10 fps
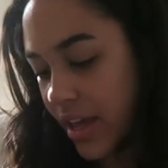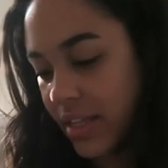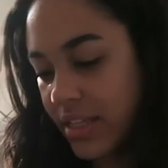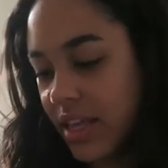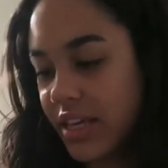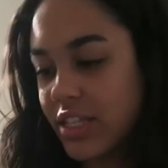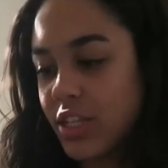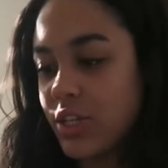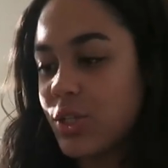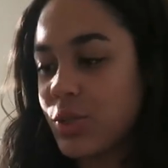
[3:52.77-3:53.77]
is
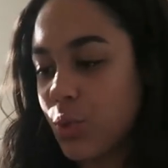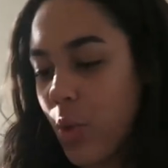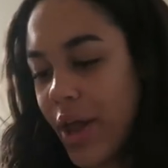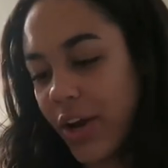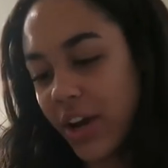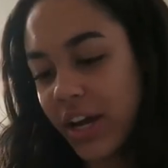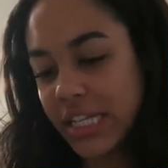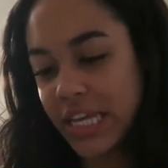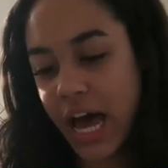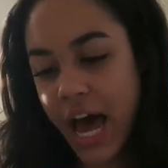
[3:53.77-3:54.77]
this sweater.
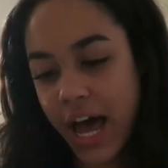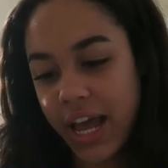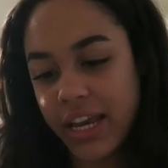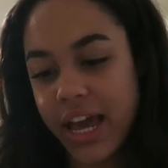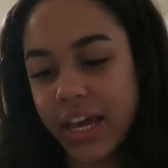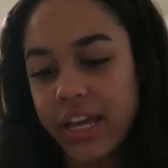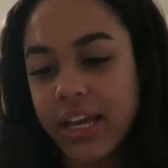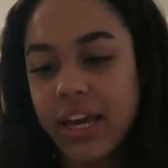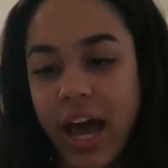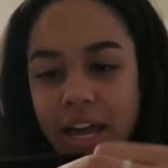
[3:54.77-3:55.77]
It's a high neck
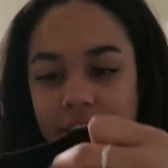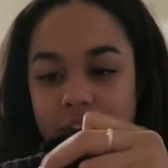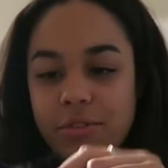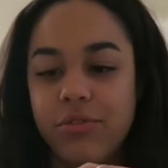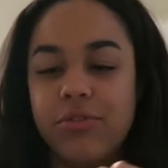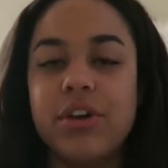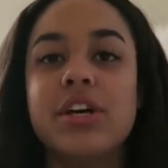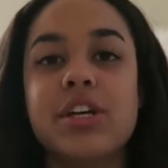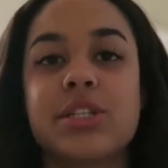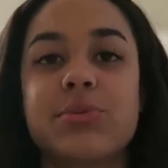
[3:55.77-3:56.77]
kind of
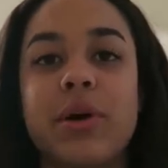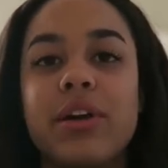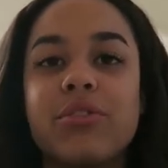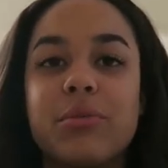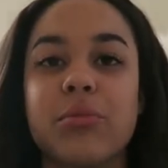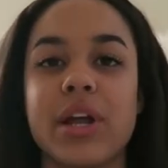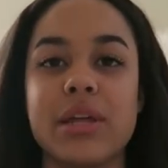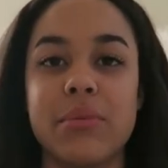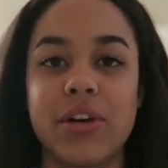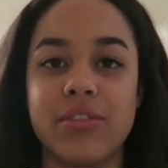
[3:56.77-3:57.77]
sweater from
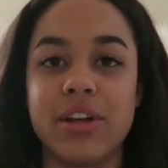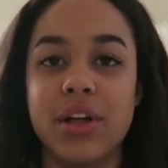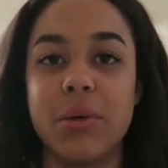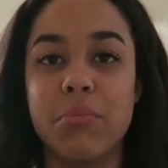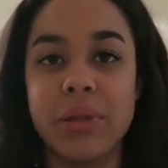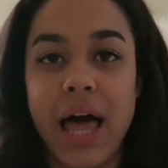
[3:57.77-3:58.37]
Brandy Melville,